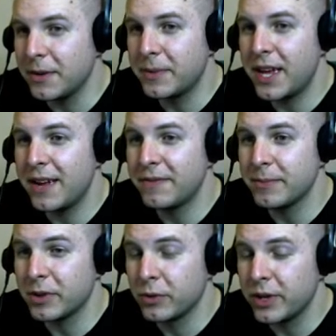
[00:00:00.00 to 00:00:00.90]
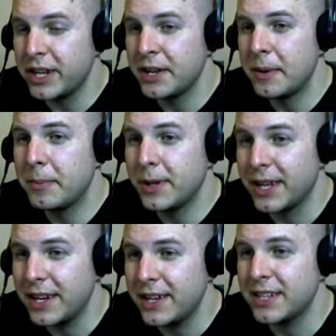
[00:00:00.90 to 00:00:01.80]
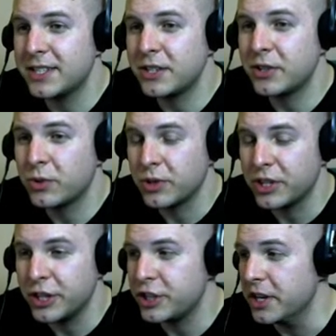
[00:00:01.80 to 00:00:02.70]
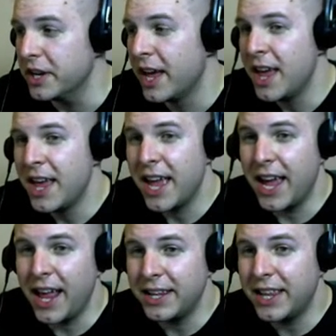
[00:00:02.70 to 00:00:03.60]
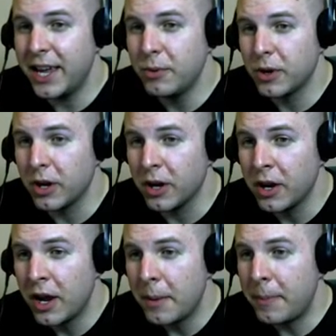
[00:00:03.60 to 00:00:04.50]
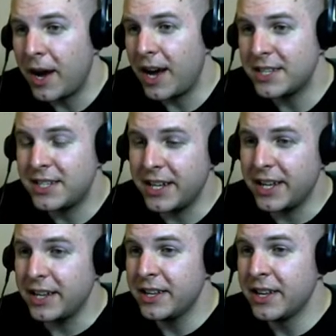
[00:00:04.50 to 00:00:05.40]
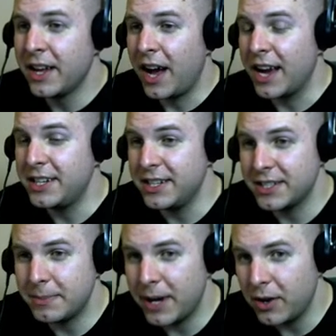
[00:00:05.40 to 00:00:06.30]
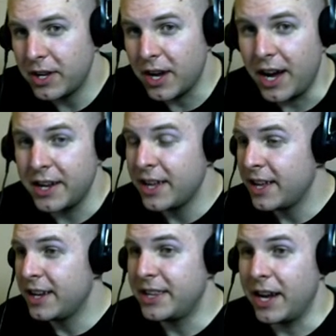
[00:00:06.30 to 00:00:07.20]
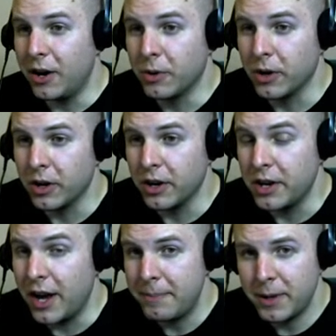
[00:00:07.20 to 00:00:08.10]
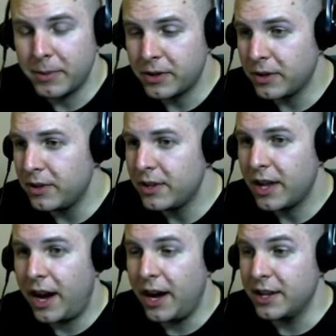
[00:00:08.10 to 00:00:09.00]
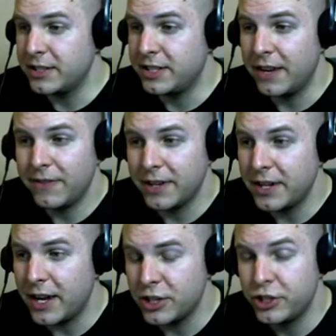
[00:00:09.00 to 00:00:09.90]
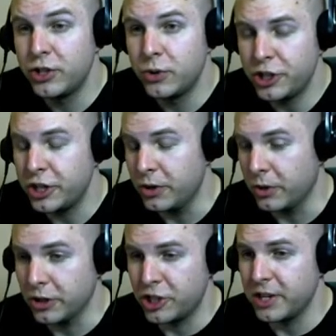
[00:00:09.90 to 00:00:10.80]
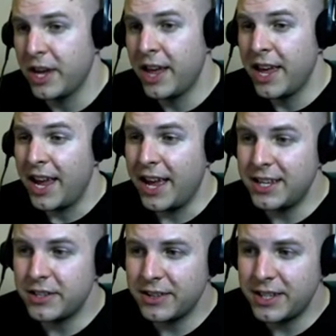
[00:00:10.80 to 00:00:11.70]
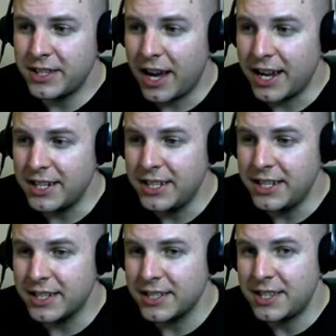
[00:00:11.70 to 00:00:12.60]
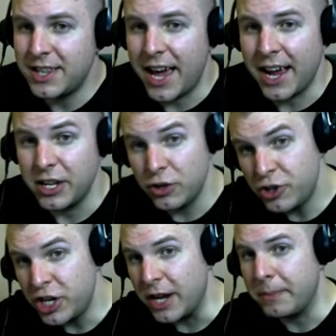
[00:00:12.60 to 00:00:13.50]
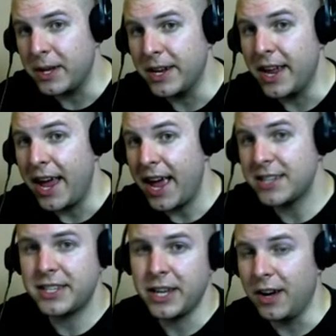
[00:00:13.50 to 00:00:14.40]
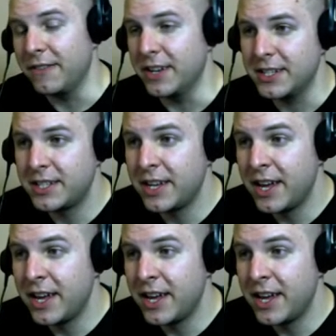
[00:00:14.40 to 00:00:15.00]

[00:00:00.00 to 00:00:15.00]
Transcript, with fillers: came from the Greek Platonist tradition, and they were positing ideas about God that were not biblical, uh, definitely not Jewish in origin, and these are these ideas that you champion as a Calvinist